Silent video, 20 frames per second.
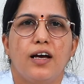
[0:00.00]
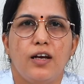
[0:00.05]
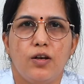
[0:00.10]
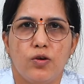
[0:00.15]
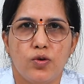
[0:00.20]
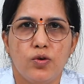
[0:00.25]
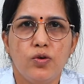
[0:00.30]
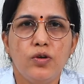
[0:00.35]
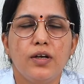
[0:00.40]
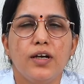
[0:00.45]

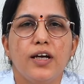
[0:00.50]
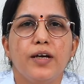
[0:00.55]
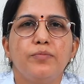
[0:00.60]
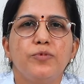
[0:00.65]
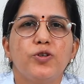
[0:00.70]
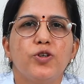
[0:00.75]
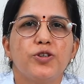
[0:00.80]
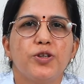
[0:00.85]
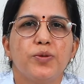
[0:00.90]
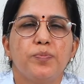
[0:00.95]
Hello, I
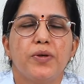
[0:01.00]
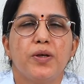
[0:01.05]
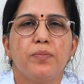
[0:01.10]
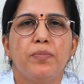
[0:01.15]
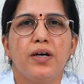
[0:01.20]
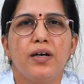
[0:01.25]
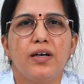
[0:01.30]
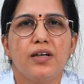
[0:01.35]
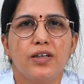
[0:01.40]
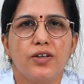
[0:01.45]
am Dr.
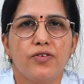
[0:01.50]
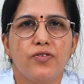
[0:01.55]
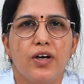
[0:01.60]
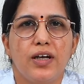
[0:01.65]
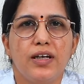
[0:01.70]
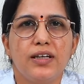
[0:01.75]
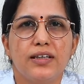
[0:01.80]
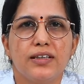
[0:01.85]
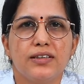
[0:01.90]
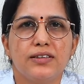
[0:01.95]
Prabha
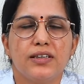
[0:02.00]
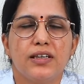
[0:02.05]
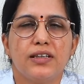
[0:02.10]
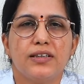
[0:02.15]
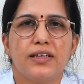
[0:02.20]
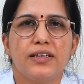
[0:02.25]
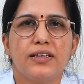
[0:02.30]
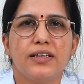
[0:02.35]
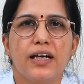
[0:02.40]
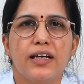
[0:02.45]
Agrawal,
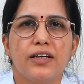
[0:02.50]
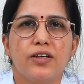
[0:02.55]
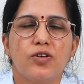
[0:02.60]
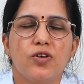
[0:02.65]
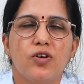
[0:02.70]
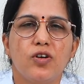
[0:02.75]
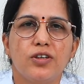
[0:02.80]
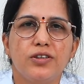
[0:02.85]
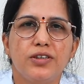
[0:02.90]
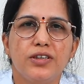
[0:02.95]
Consultant
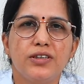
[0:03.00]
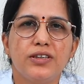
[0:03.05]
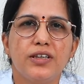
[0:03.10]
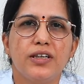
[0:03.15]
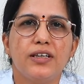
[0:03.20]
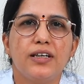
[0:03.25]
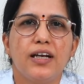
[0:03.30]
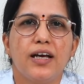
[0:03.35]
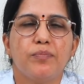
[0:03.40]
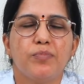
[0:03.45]
Gynecologist
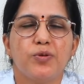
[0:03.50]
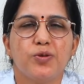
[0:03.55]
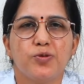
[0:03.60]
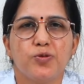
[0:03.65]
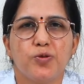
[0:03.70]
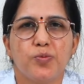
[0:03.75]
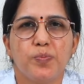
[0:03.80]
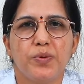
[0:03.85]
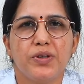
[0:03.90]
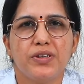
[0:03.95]
and
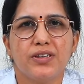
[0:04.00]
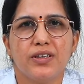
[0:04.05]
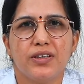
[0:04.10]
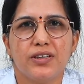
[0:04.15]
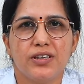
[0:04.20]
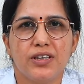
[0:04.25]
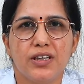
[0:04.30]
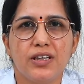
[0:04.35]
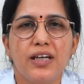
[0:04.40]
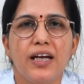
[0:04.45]
Laparoscopic
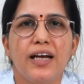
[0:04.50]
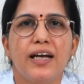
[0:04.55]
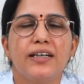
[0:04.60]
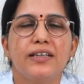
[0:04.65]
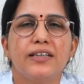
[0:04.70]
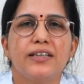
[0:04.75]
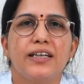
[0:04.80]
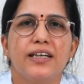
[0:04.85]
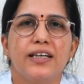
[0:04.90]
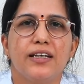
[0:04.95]
Surgeon
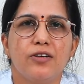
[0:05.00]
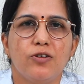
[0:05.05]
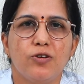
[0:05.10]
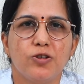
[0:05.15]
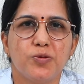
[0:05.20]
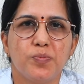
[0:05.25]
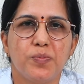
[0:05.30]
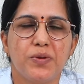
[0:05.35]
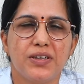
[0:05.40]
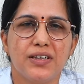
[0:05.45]
at Care
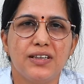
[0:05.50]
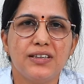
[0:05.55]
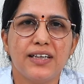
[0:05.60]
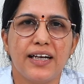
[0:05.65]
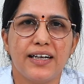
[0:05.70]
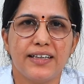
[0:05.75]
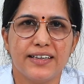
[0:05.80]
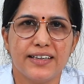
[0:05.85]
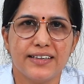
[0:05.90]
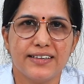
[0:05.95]
Hospitals,
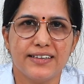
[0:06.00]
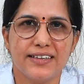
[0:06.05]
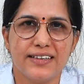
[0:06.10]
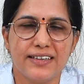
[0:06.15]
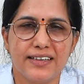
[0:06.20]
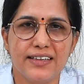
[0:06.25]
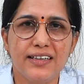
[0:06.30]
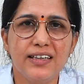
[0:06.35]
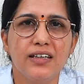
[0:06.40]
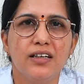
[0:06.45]
HITEC
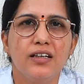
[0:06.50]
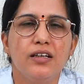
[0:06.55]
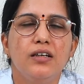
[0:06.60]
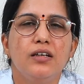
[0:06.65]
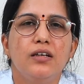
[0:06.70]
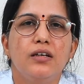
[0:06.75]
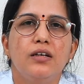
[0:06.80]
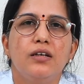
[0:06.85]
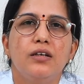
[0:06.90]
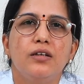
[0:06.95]
City.
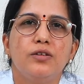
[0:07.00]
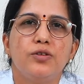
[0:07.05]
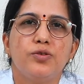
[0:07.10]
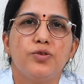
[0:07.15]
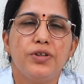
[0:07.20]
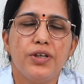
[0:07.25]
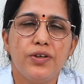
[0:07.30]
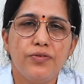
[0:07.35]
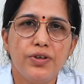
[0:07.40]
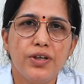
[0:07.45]

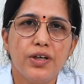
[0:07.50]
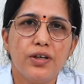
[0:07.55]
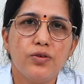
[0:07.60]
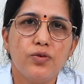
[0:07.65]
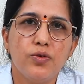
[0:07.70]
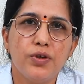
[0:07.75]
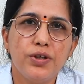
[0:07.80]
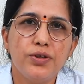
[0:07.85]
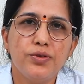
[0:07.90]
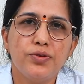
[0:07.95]
Today we are
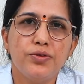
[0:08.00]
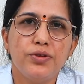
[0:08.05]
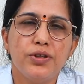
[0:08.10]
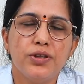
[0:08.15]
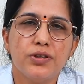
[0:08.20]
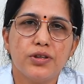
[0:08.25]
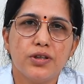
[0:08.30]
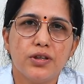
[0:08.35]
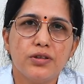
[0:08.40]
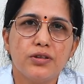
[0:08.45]
going to
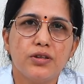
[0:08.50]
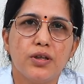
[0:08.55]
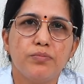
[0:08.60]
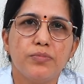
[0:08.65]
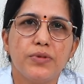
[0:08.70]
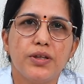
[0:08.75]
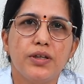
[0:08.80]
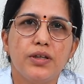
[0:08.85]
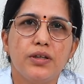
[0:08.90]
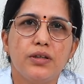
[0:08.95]
discuss
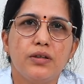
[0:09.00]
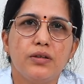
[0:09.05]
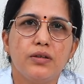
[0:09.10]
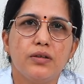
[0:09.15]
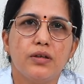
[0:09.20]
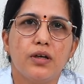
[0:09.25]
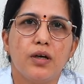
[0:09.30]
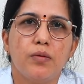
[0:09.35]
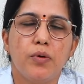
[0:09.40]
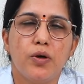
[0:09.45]

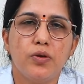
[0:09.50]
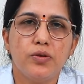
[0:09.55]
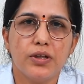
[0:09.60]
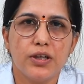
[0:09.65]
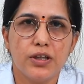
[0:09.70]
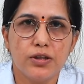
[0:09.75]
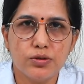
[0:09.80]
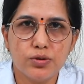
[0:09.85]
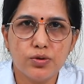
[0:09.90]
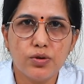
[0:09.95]
something
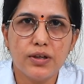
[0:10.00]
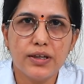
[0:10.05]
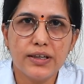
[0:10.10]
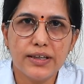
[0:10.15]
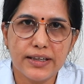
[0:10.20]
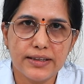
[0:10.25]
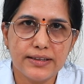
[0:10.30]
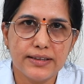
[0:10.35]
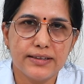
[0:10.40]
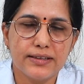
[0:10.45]
about
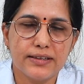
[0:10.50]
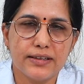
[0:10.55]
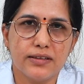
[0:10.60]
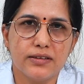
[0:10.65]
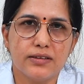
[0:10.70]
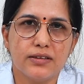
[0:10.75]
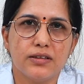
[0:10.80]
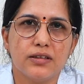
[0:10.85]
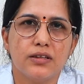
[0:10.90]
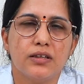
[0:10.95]
insulin
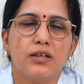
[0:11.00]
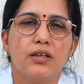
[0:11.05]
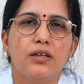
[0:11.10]
resistance.